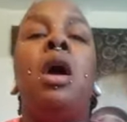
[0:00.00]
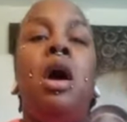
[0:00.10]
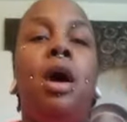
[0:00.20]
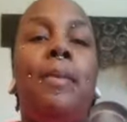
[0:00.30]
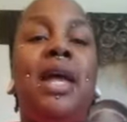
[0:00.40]

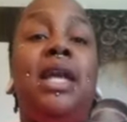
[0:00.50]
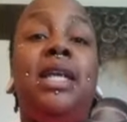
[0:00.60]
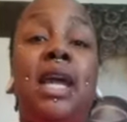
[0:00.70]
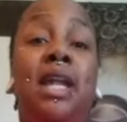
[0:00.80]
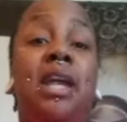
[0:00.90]
And
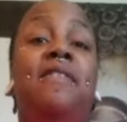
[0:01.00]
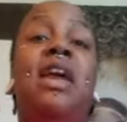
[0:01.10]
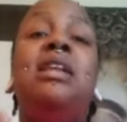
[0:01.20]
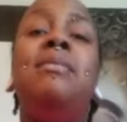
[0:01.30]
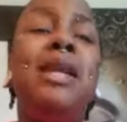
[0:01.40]
again, if
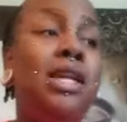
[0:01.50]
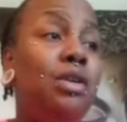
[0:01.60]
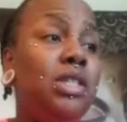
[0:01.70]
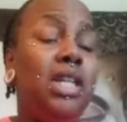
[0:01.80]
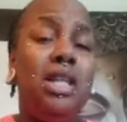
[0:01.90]
anybody
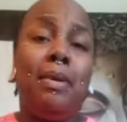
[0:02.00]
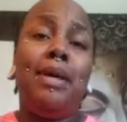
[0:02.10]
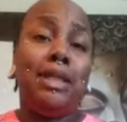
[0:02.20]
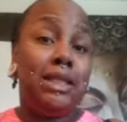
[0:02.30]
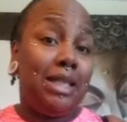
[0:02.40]
knows anything
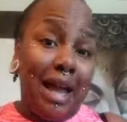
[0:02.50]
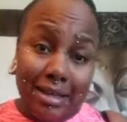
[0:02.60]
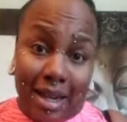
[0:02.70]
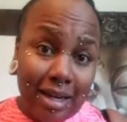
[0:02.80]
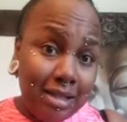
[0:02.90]
about this
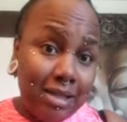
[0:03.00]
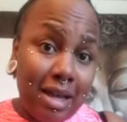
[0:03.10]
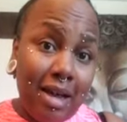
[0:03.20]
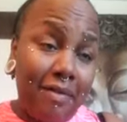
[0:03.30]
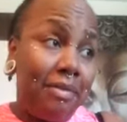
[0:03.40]
lactating
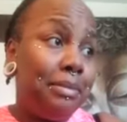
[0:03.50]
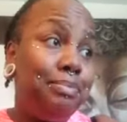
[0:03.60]
stuff,